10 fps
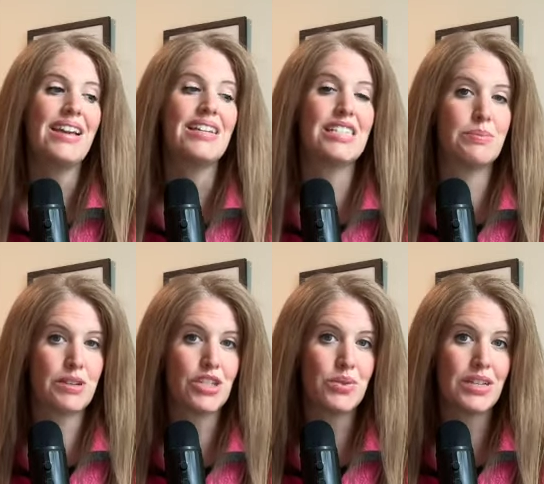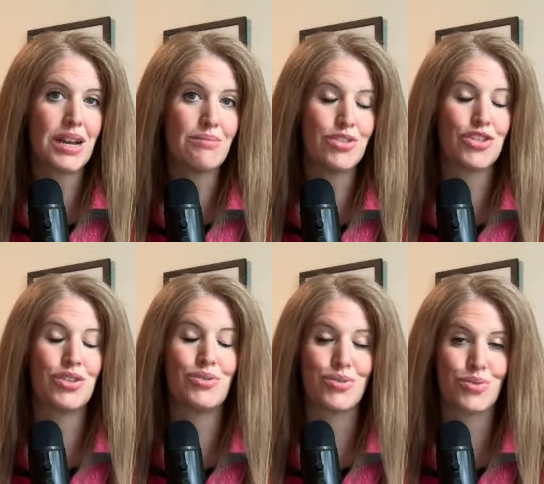especially when it comes to
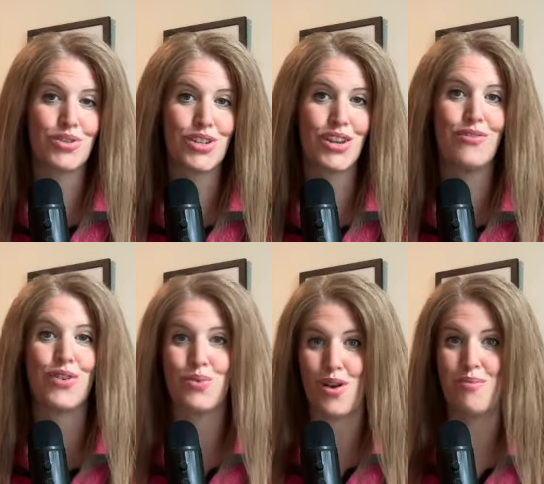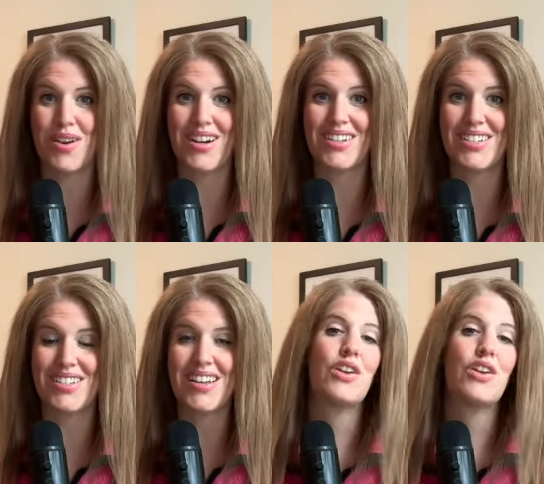sourcing for Walmart.